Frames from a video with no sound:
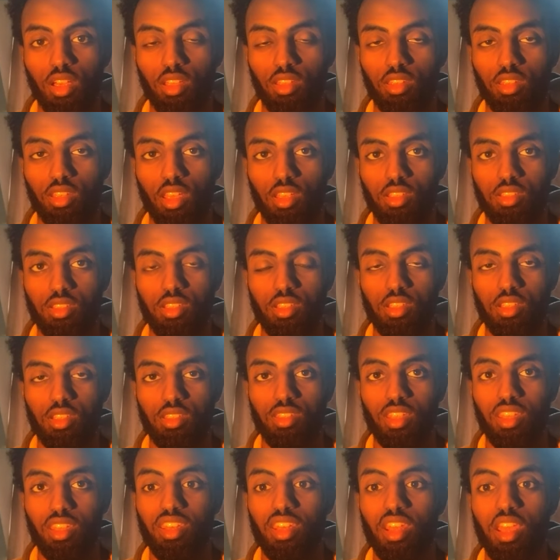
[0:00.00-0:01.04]
and that's the
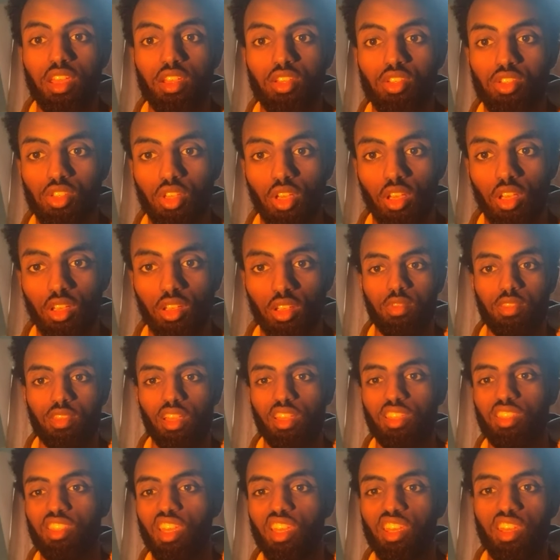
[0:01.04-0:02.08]
nature. It's
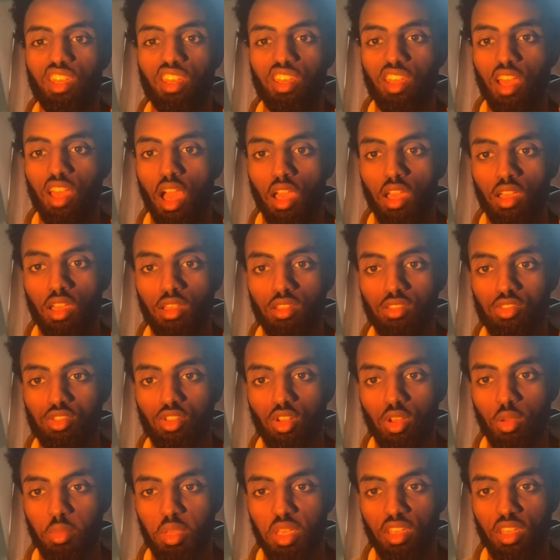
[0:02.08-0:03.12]
like yin and yang, do
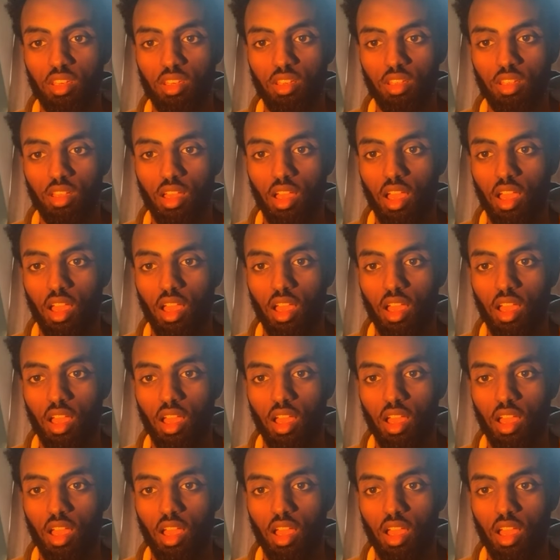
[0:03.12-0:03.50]
you know what I mean?